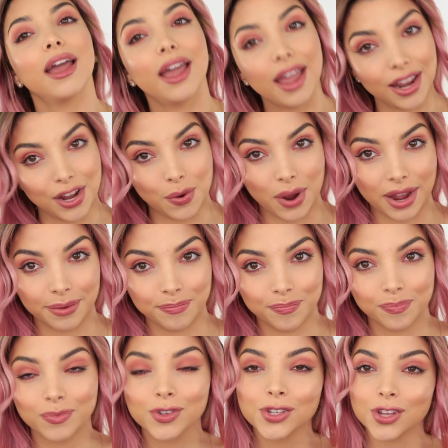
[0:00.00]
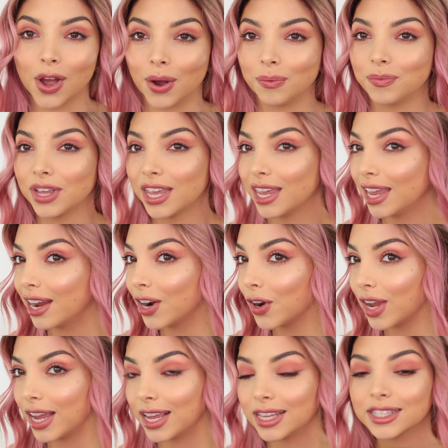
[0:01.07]
Anyway, so here
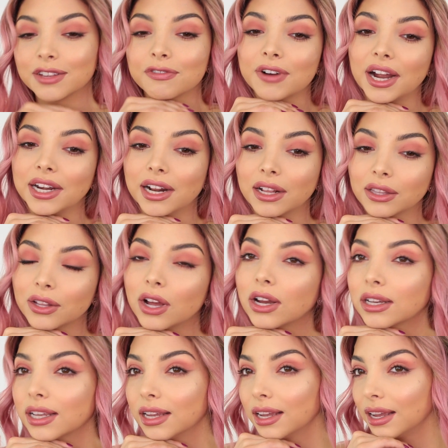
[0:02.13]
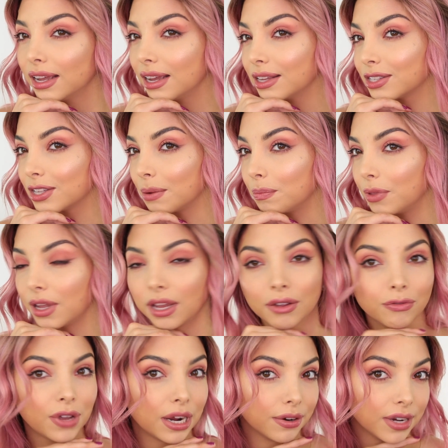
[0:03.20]
is the final look. Something
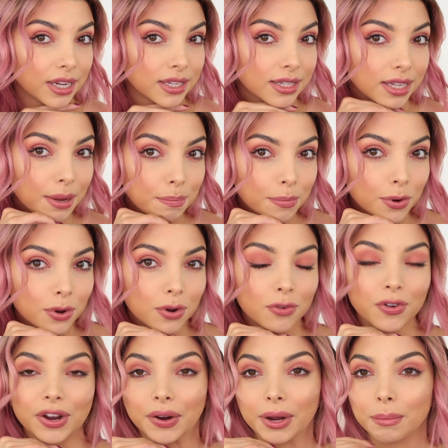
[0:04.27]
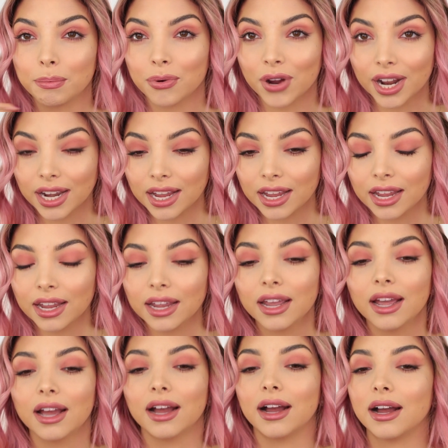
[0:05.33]
very simple, very pretty,
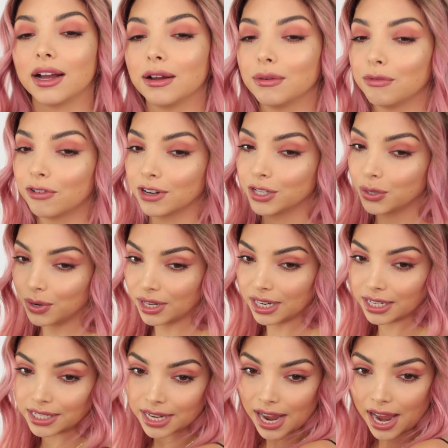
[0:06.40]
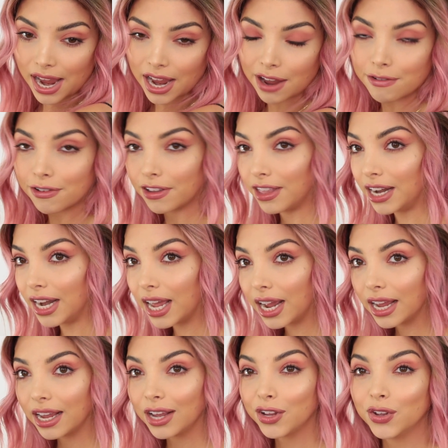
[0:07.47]
for during the day, for the
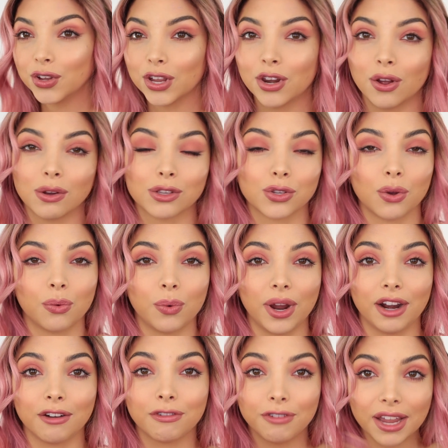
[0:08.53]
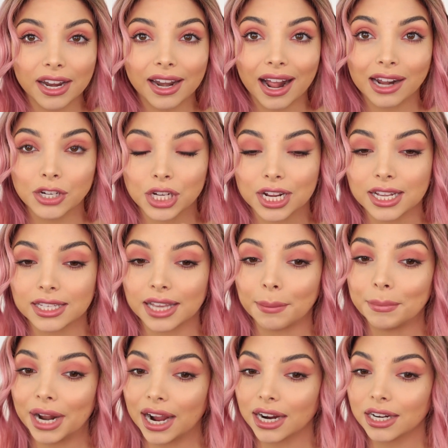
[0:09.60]
night. You can also wear fake lashes.
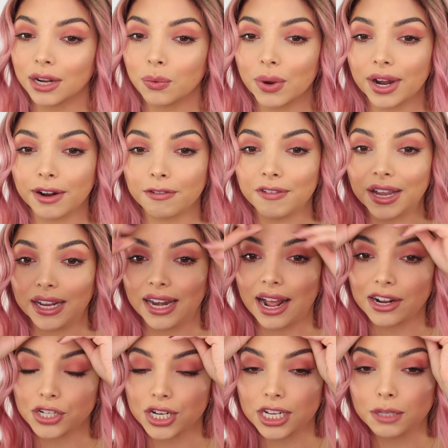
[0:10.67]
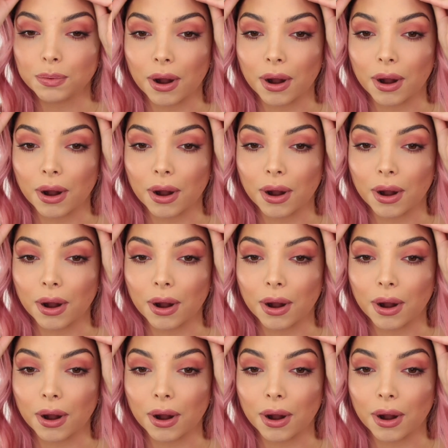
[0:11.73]
I'm not gonna wear fake lashes.